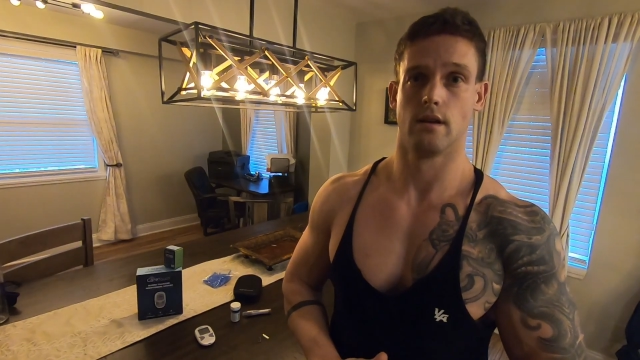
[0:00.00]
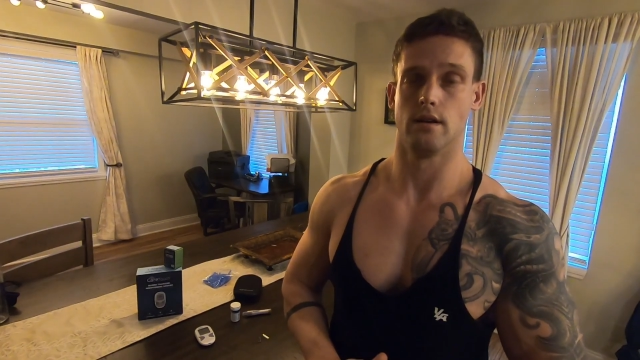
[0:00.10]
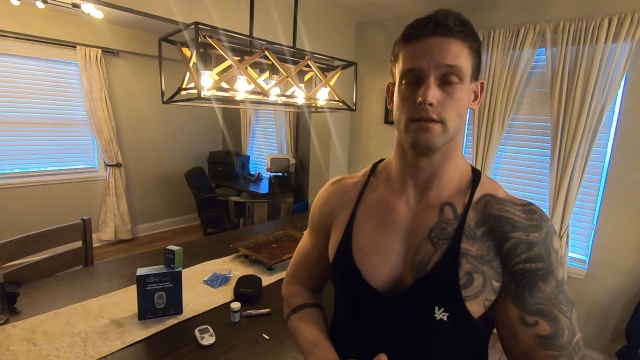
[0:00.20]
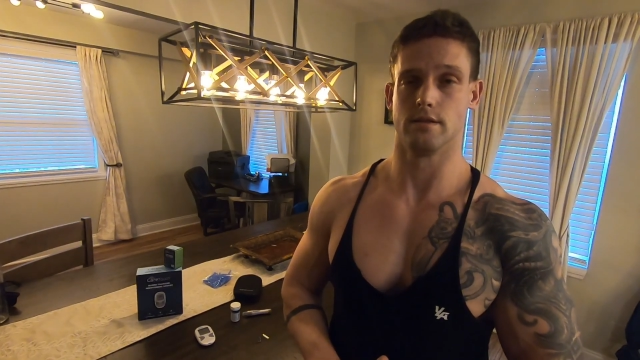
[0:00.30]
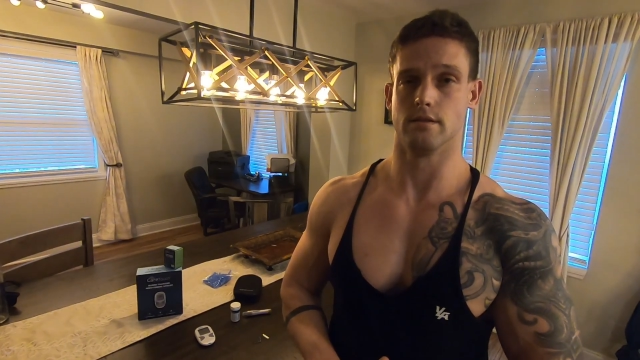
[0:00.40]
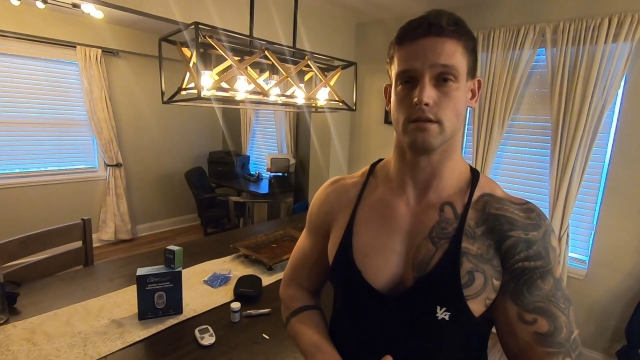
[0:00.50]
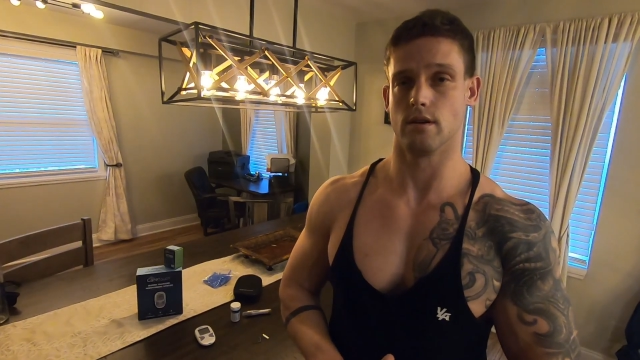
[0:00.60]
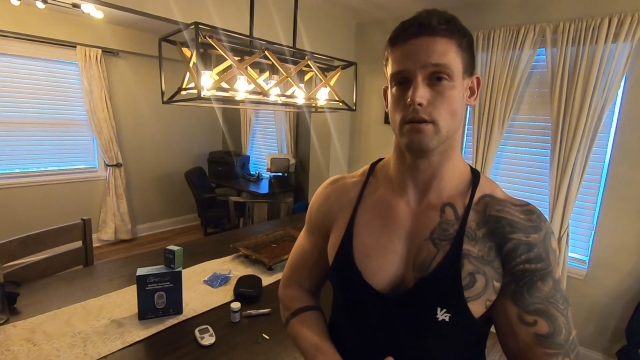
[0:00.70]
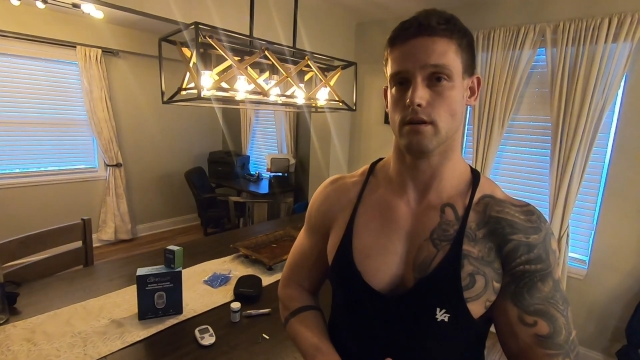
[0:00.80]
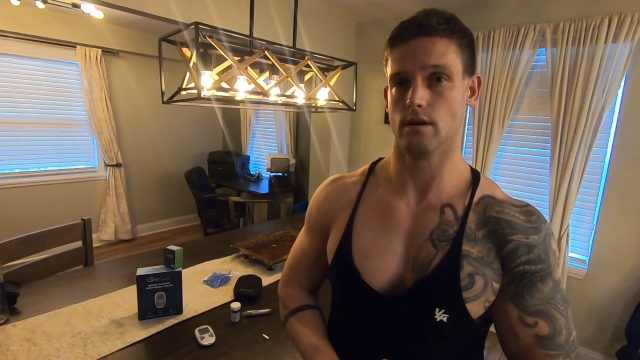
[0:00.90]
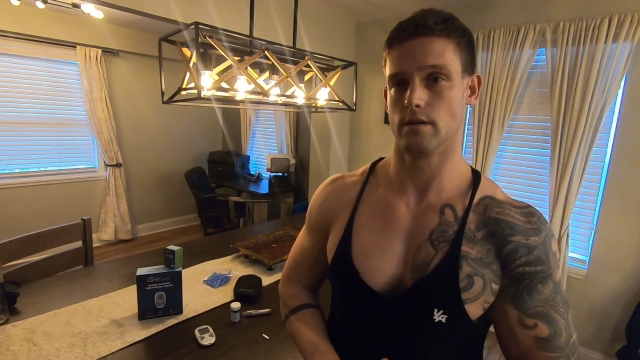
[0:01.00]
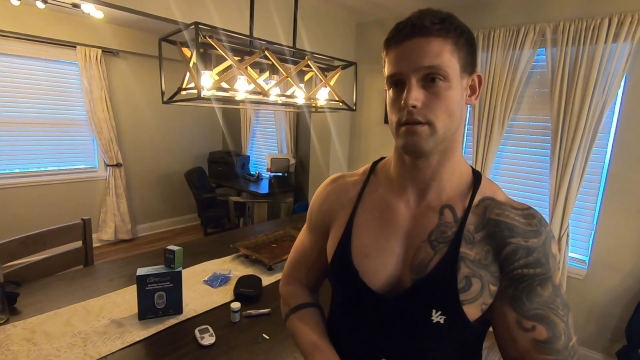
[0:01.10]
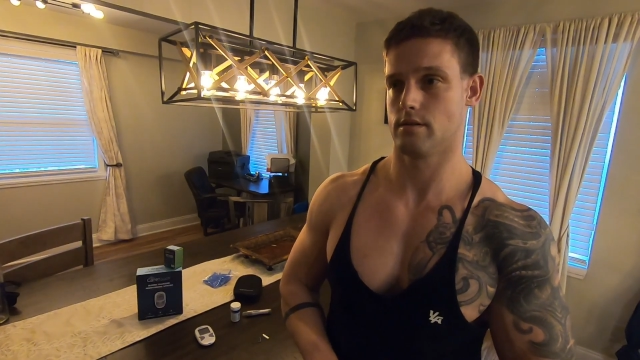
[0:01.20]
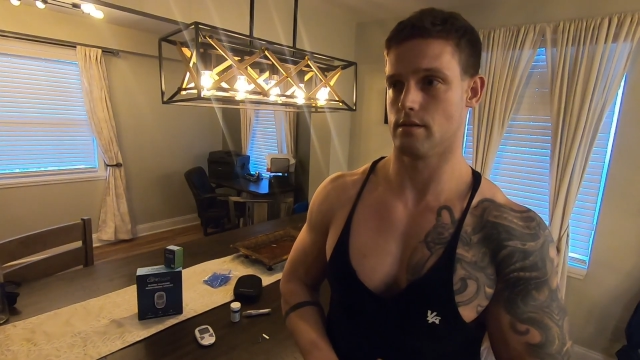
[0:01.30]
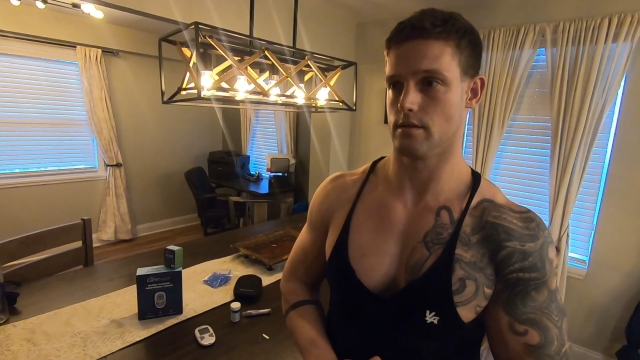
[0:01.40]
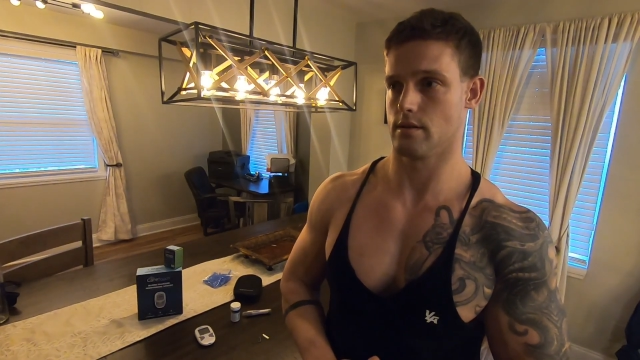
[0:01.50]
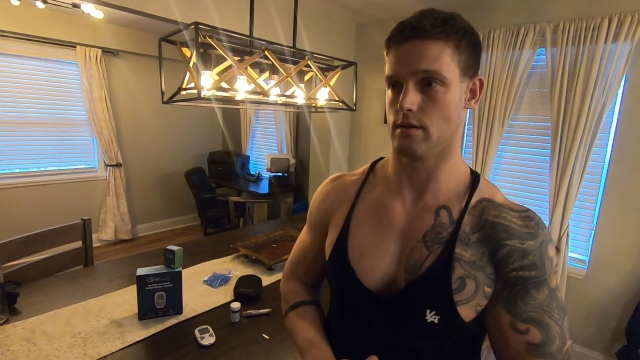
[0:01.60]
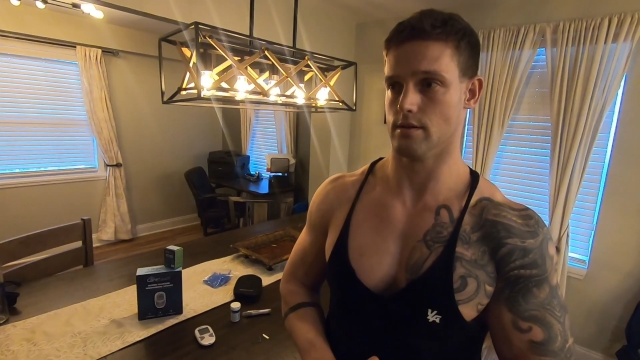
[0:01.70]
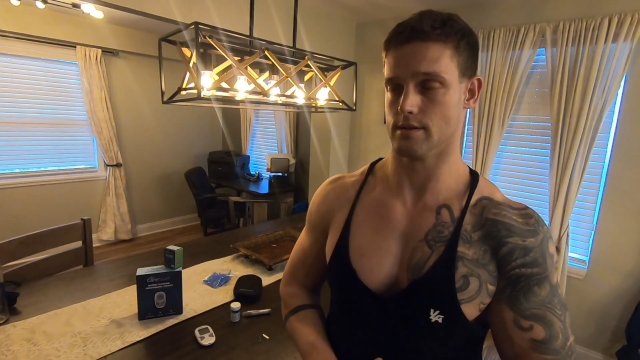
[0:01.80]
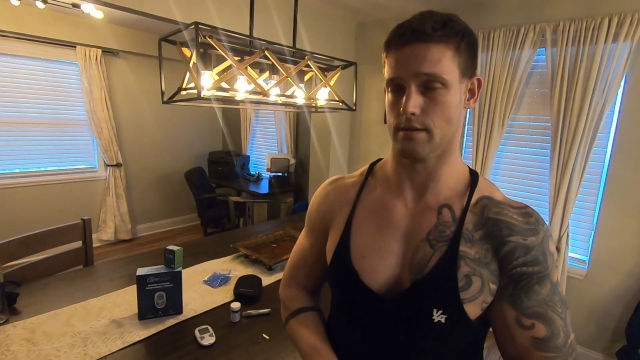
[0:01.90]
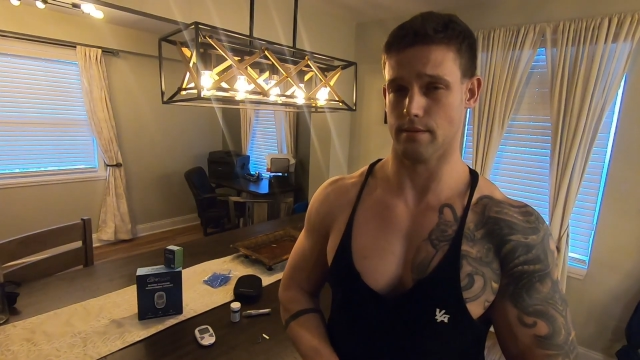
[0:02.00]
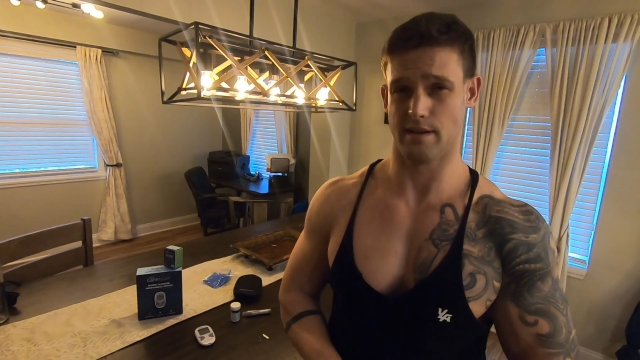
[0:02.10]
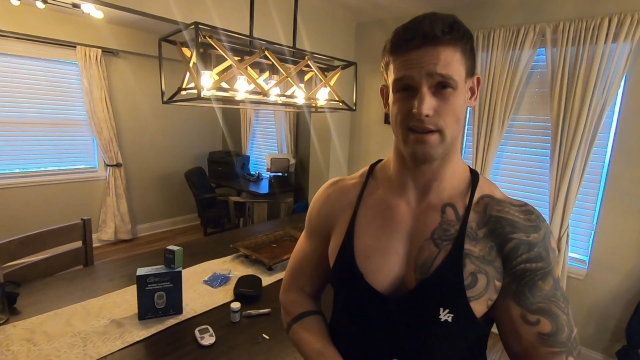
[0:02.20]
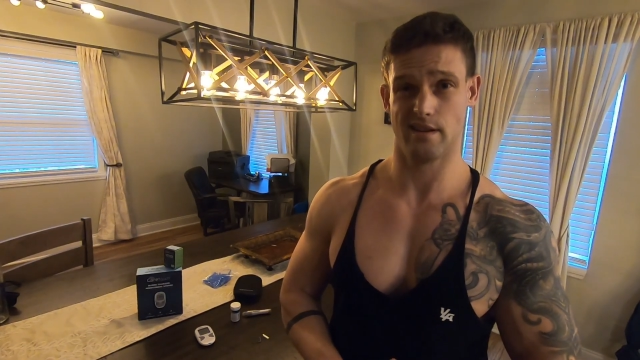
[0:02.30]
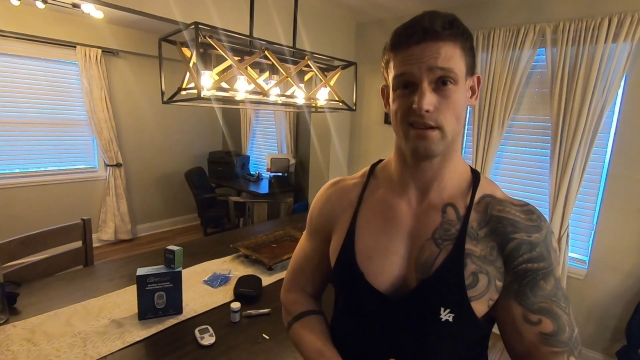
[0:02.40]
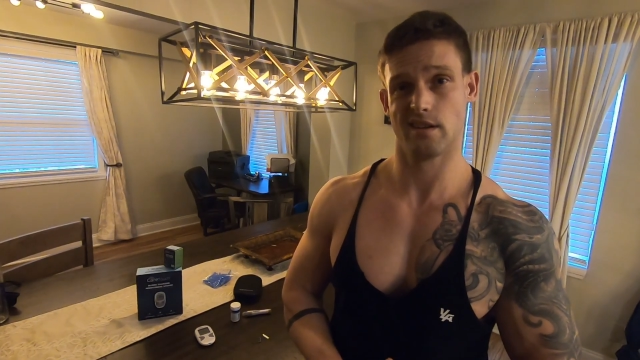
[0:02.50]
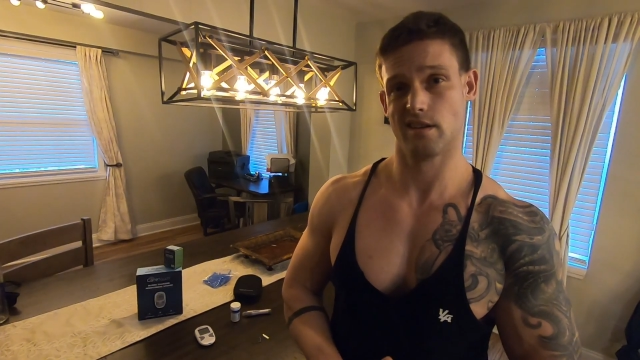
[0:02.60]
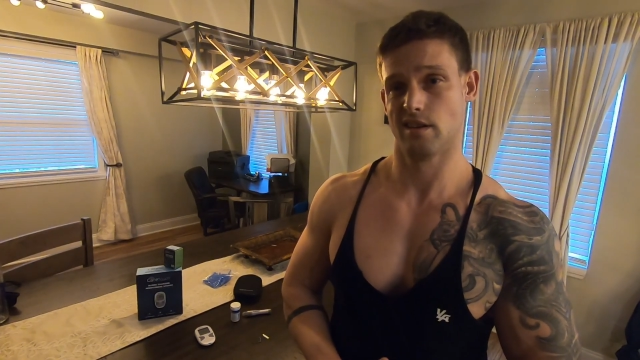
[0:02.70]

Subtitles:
acetyl-CoA, or coenzyme 8,